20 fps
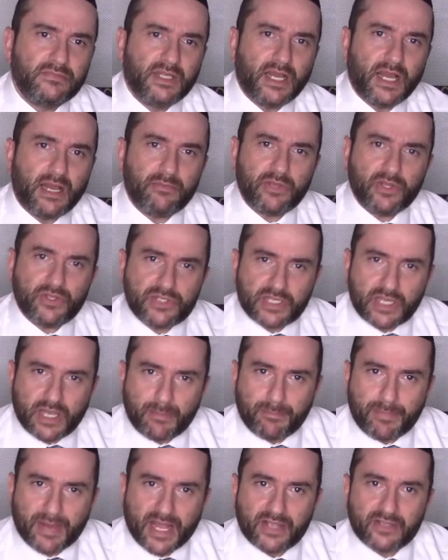I'm going to
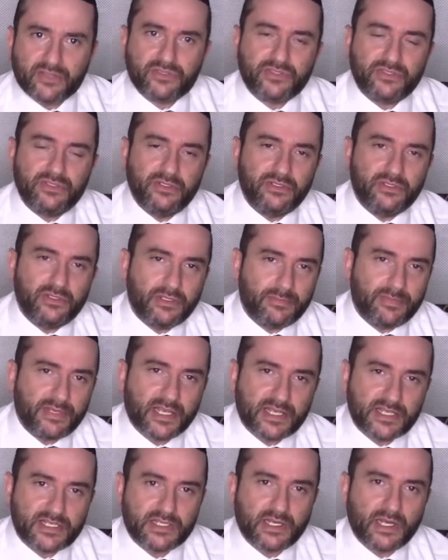come back to Rabbi
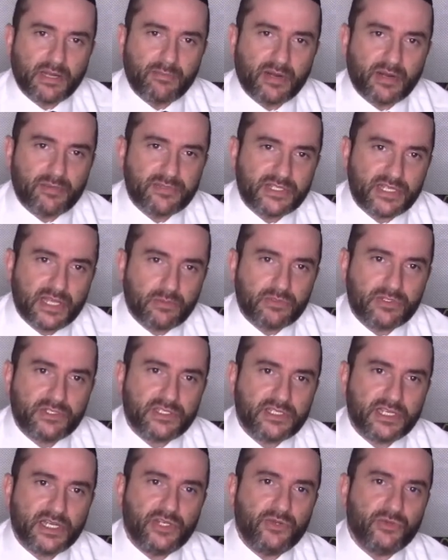Yechezkel Abramsky. I want to
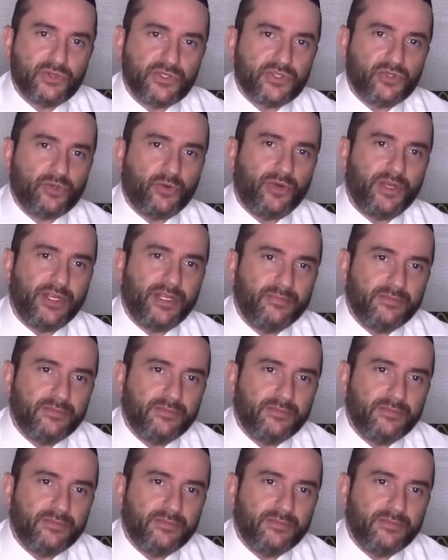tell you a story.